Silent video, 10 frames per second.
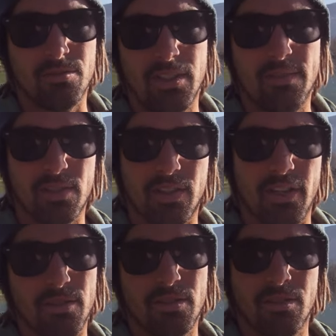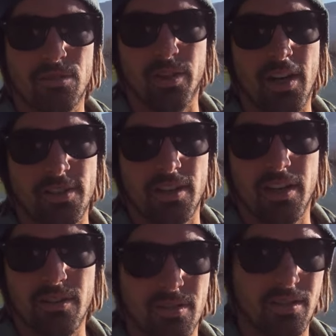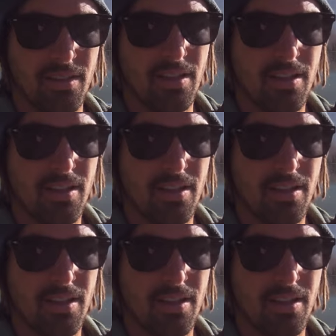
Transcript: All the lifts are closed, all the huts are closed.